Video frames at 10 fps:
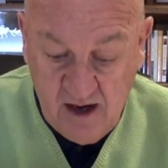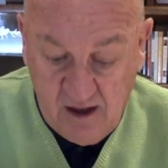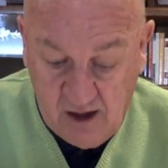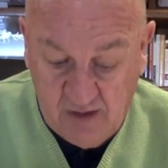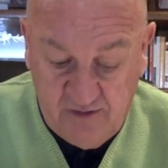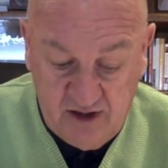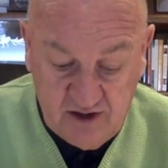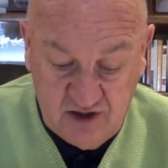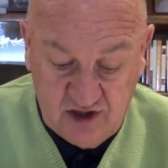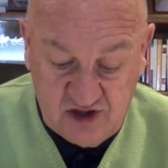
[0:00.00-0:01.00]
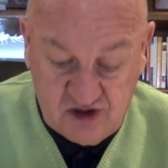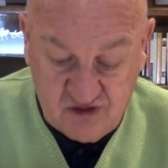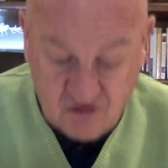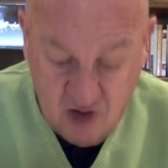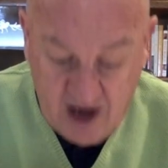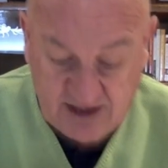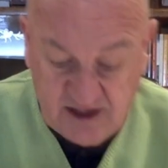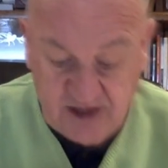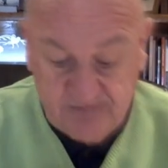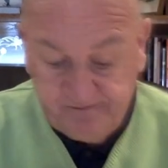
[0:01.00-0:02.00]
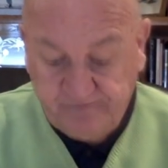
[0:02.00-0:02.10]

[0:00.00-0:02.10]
of distress.